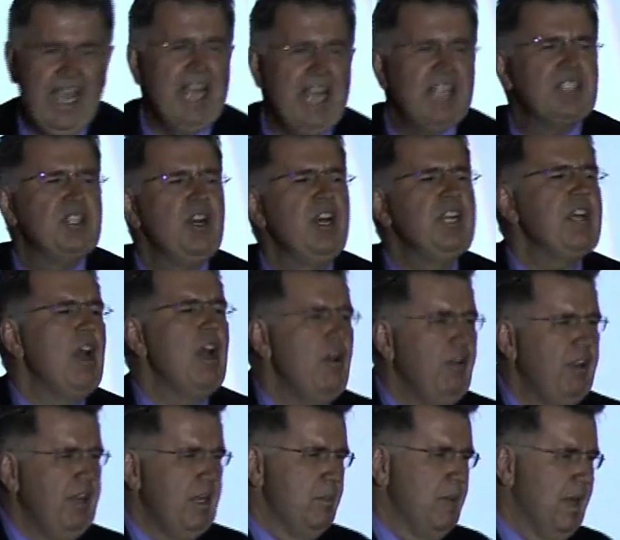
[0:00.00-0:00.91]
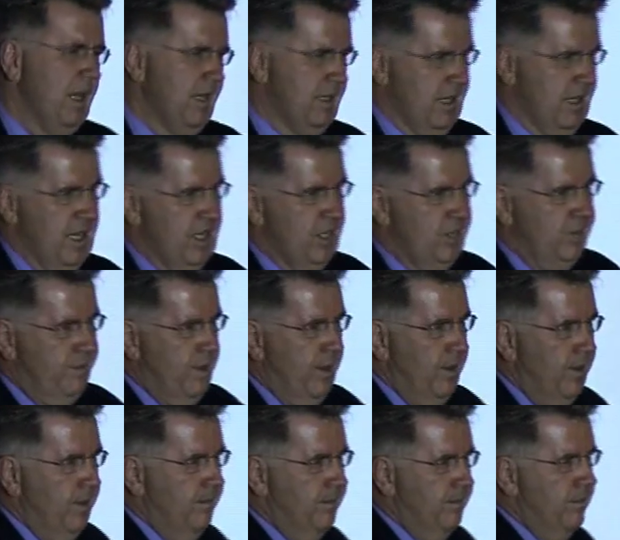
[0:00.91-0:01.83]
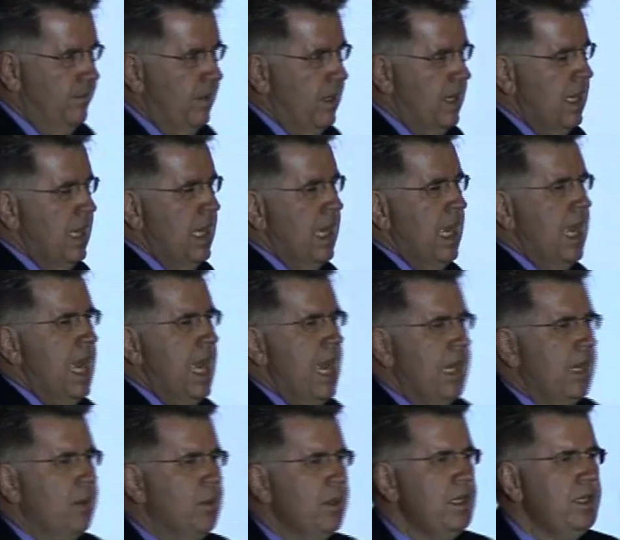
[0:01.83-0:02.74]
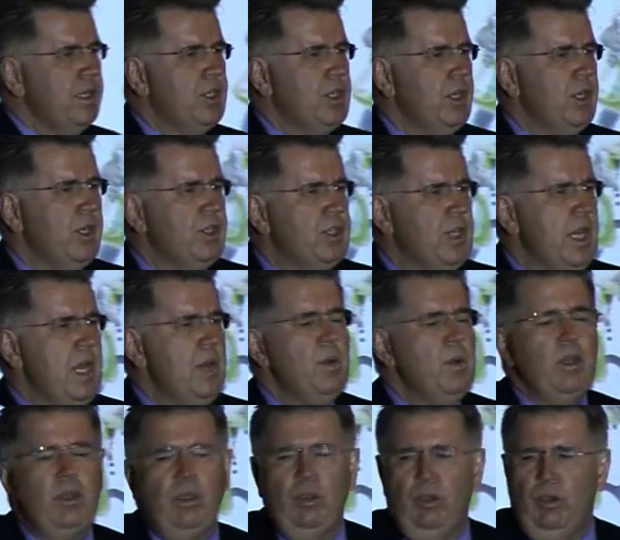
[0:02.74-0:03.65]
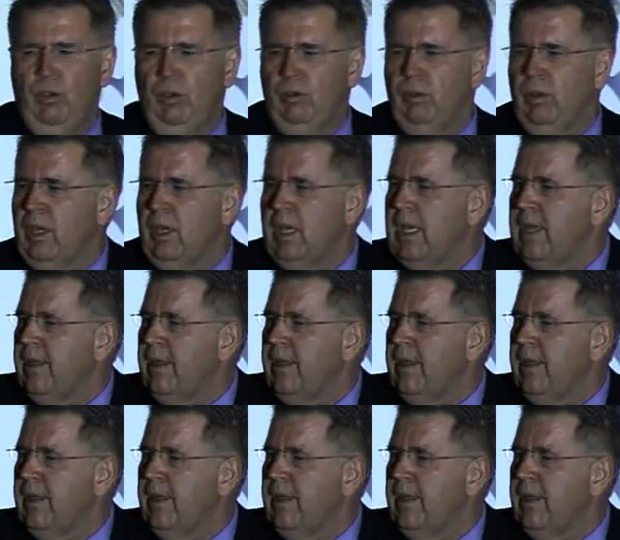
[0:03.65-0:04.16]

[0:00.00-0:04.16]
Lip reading: it's not only about cash flow. And I want to share with you